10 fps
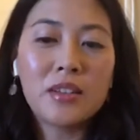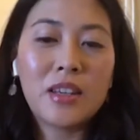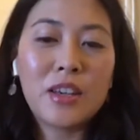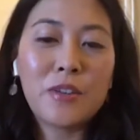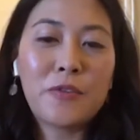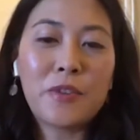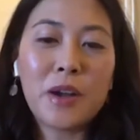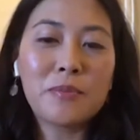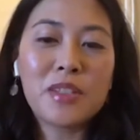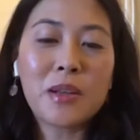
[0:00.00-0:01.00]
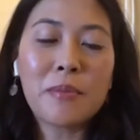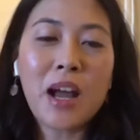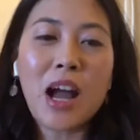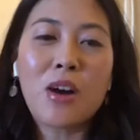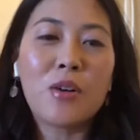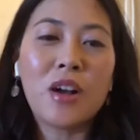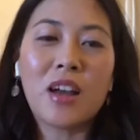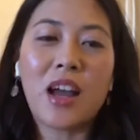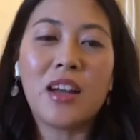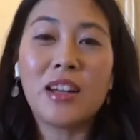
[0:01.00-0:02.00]
if
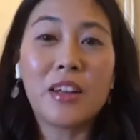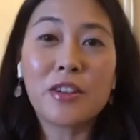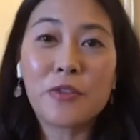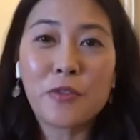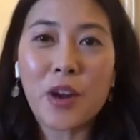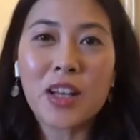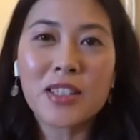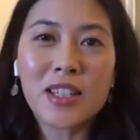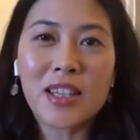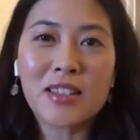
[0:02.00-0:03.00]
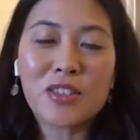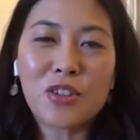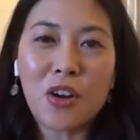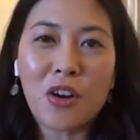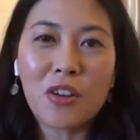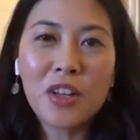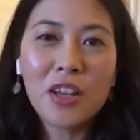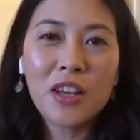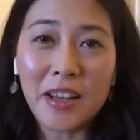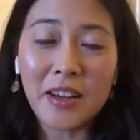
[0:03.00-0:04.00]
somehow another friend saw
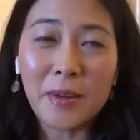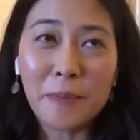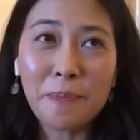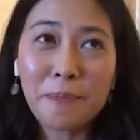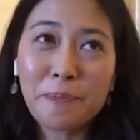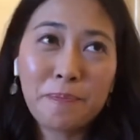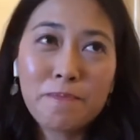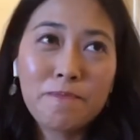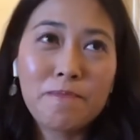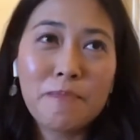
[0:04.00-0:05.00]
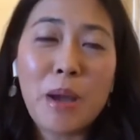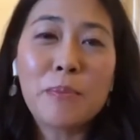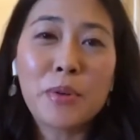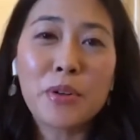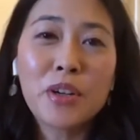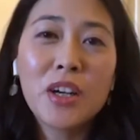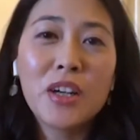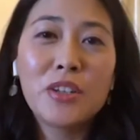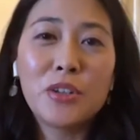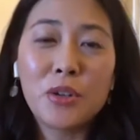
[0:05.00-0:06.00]
a member,
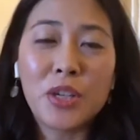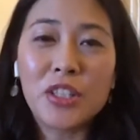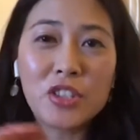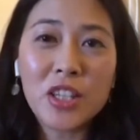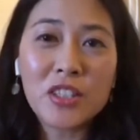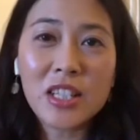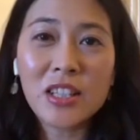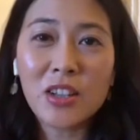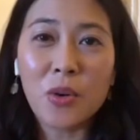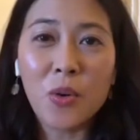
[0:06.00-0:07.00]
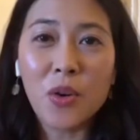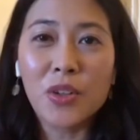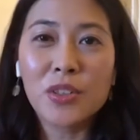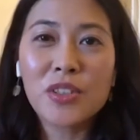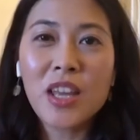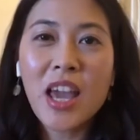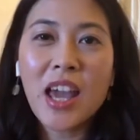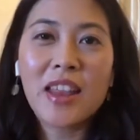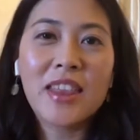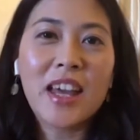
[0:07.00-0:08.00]
you know, ingesting the oils,
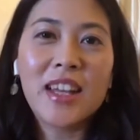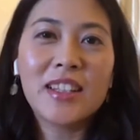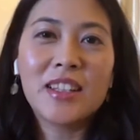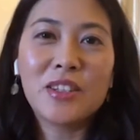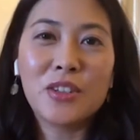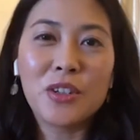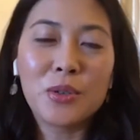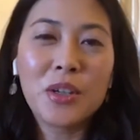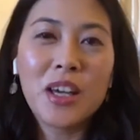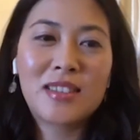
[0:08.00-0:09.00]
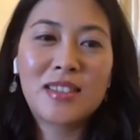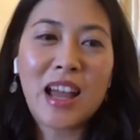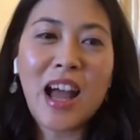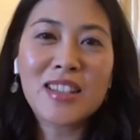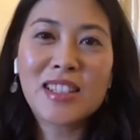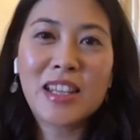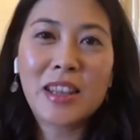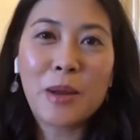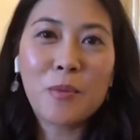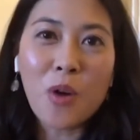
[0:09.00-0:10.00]
and then, you know, asking
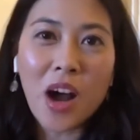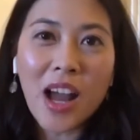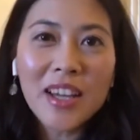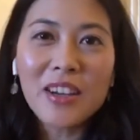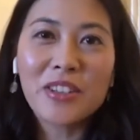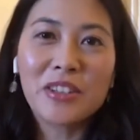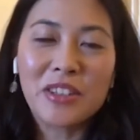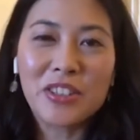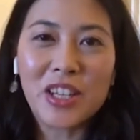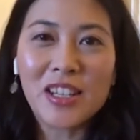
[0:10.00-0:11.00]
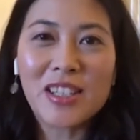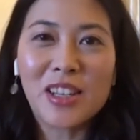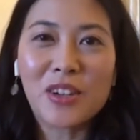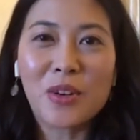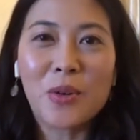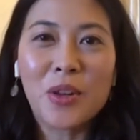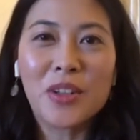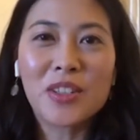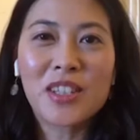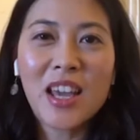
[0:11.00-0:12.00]
them, why are you ingesting the
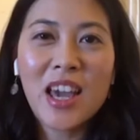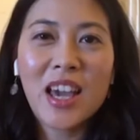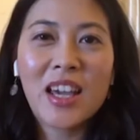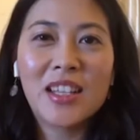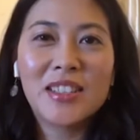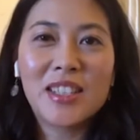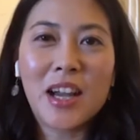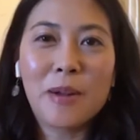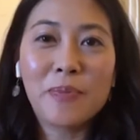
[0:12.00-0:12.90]
oils? And